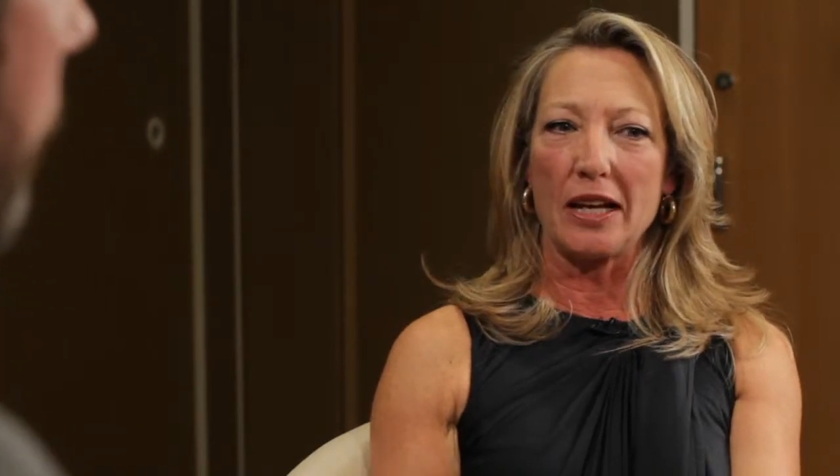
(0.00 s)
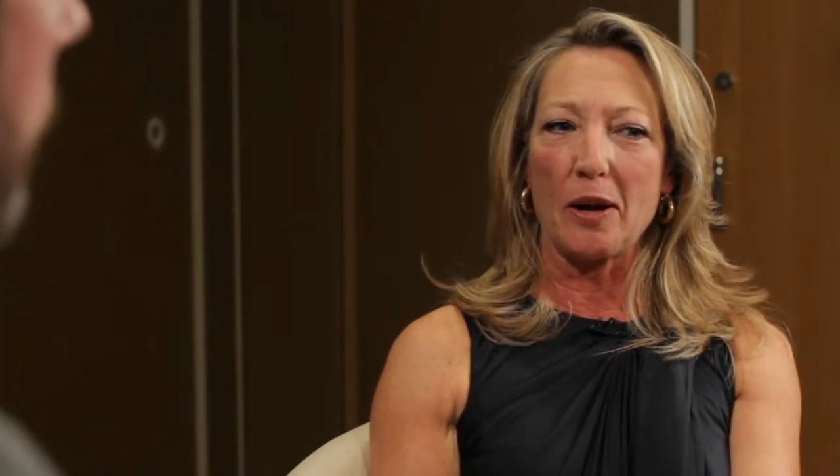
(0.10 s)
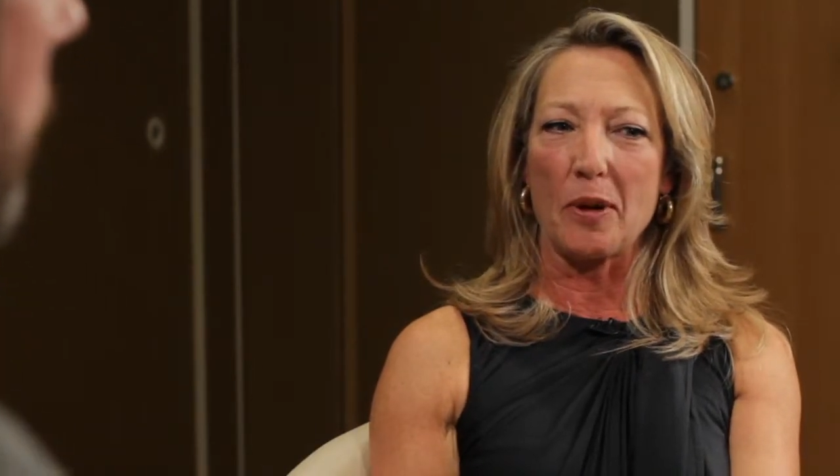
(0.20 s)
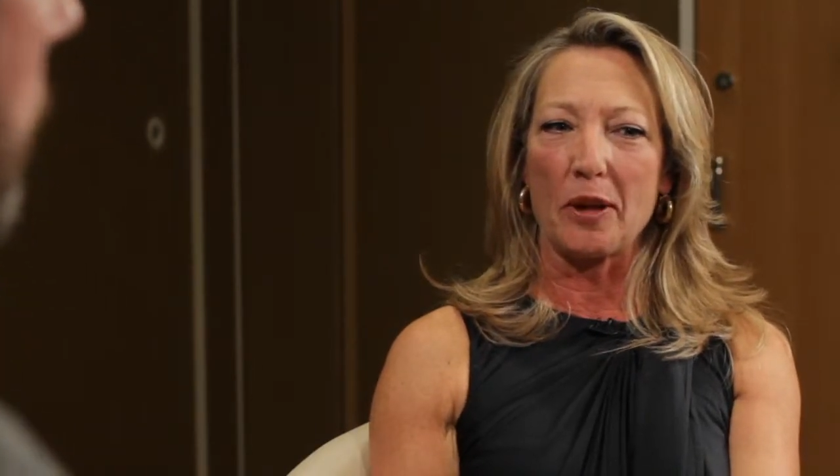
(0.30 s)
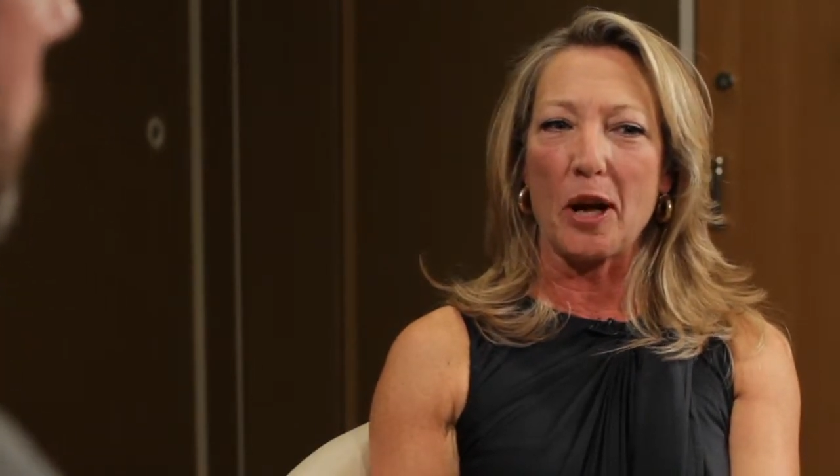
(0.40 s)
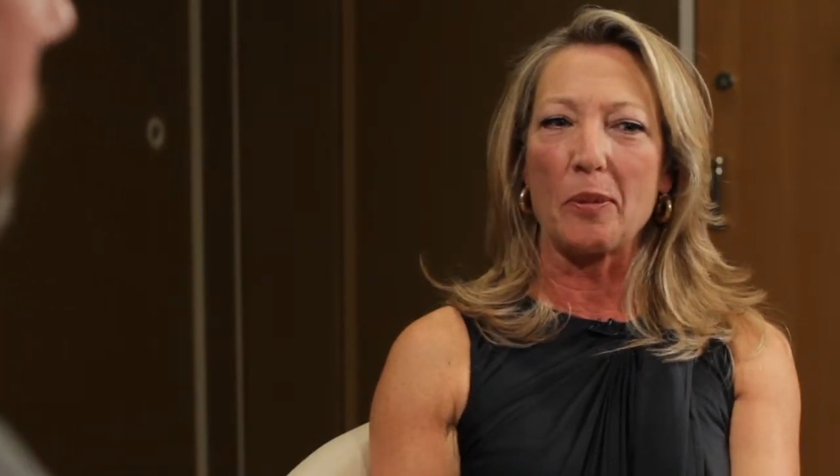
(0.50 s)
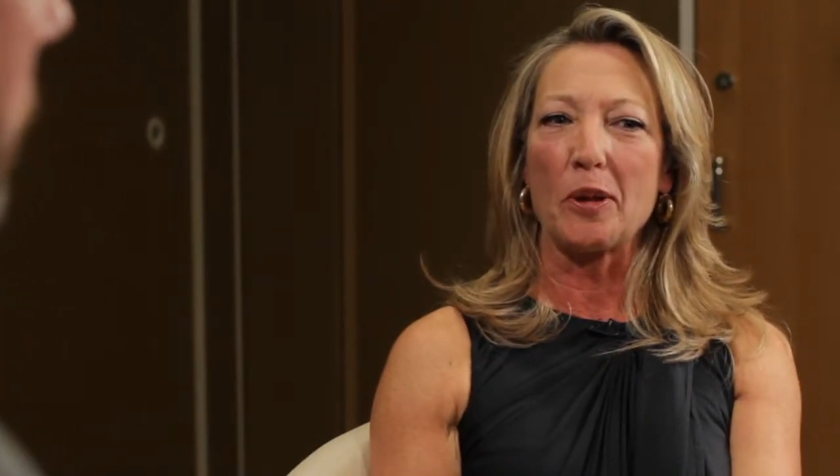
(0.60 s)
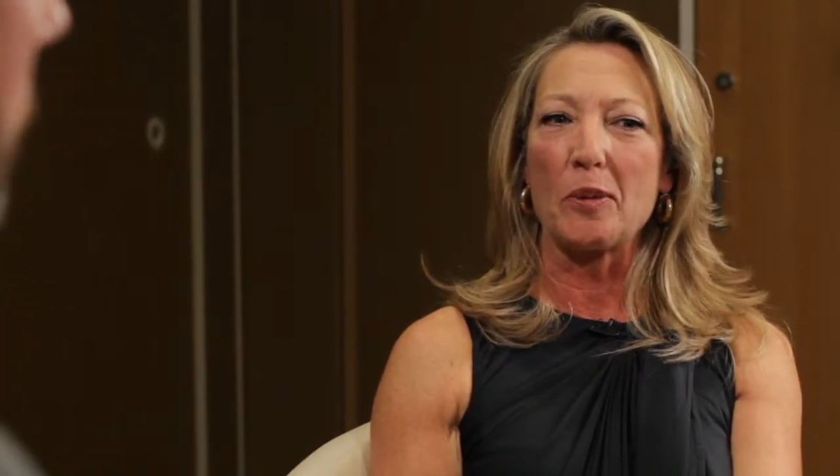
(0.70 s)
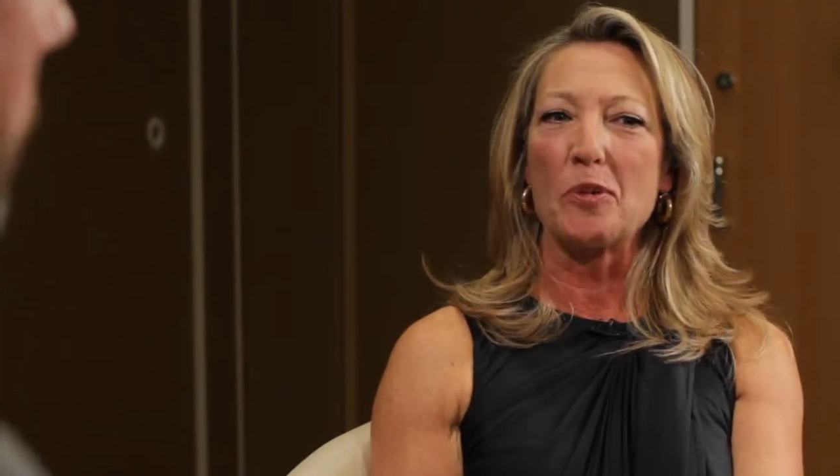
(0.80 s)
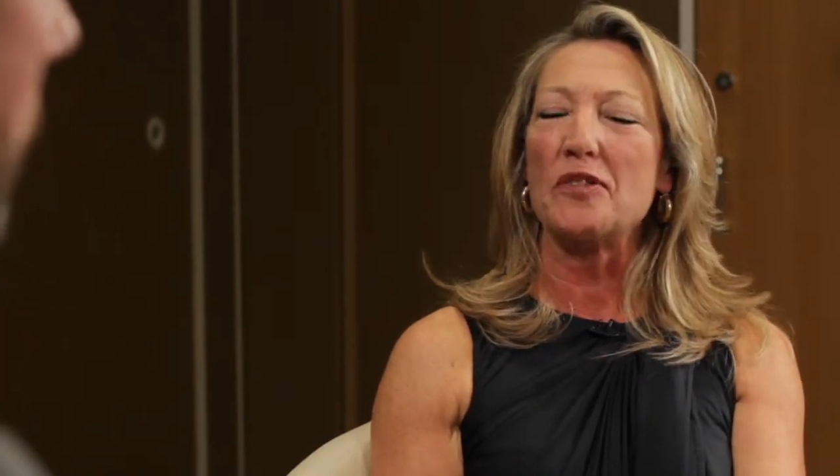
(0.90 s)
a couple
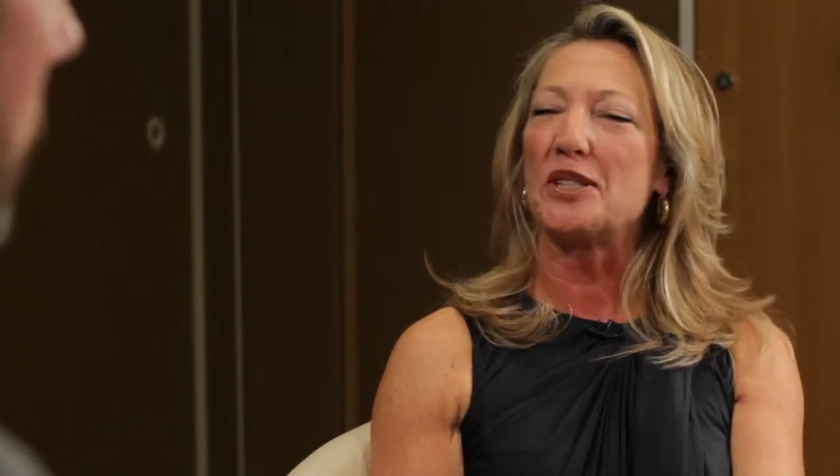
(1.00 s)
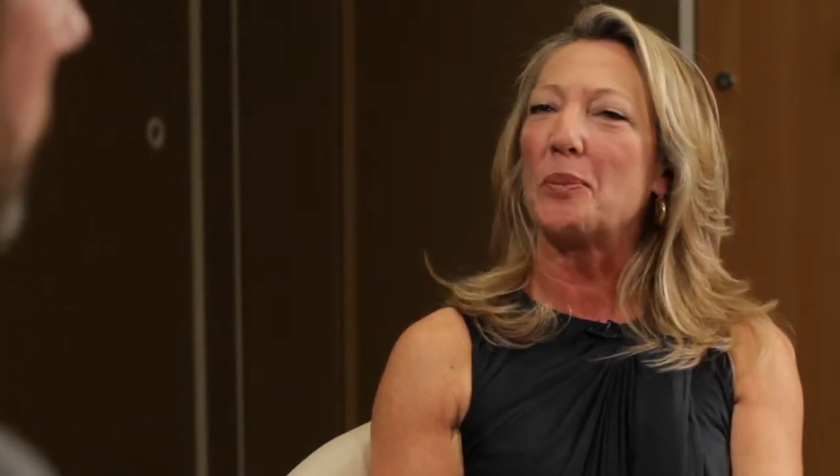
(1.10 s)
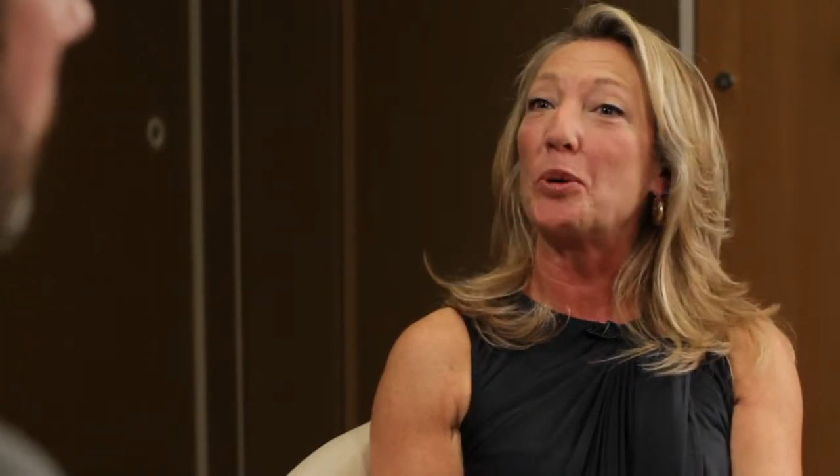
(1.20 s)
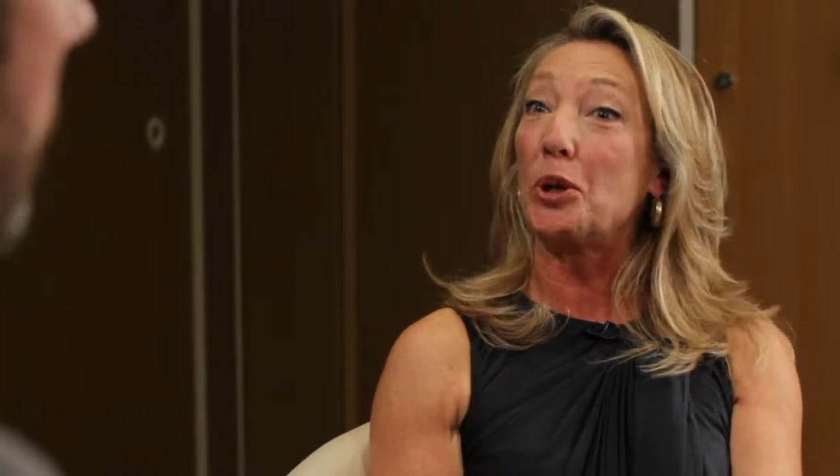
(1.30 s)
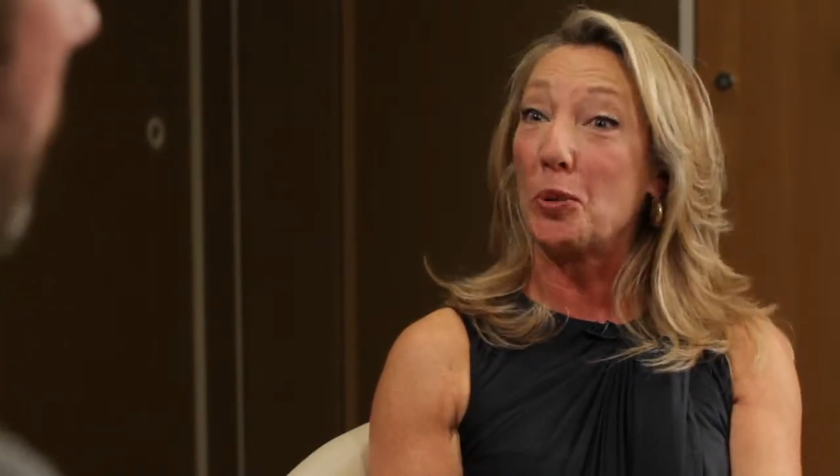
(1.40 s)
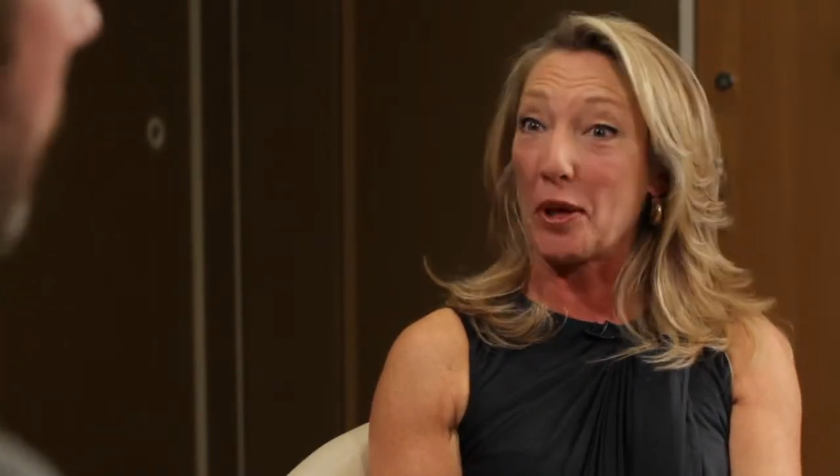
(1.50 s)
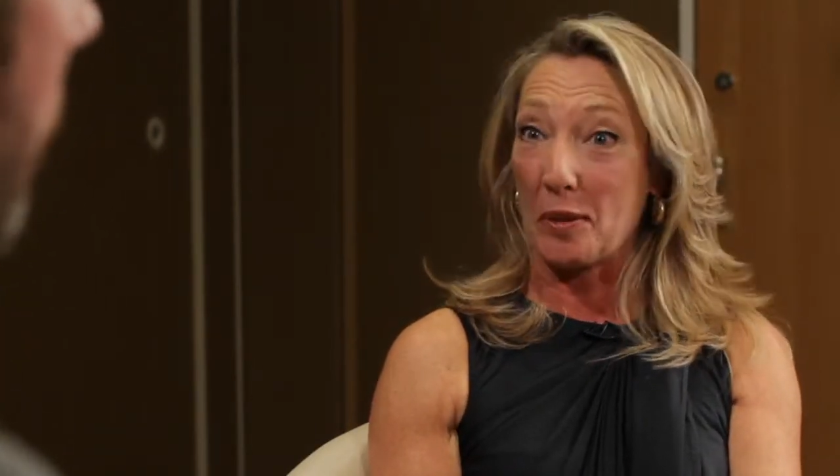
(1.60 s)
of the movies that put you on